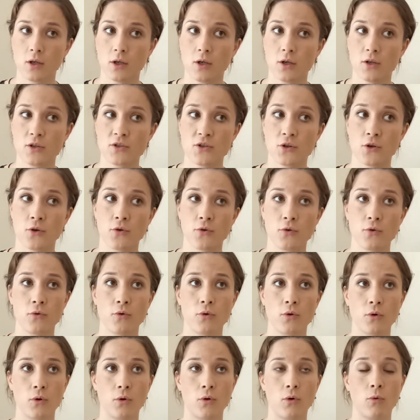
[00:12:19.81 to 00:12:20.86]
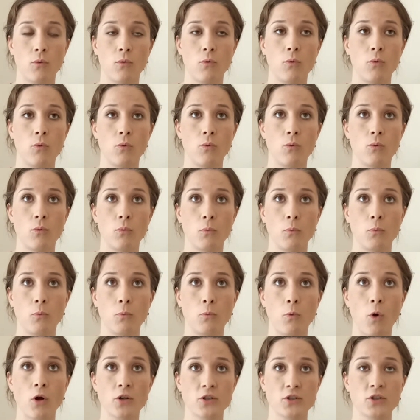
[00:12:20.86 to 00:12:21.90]
So
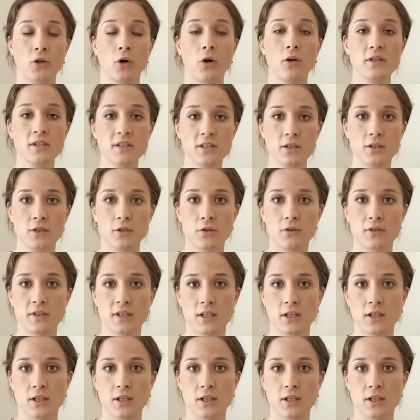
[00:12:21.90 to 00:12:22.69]
what constitutes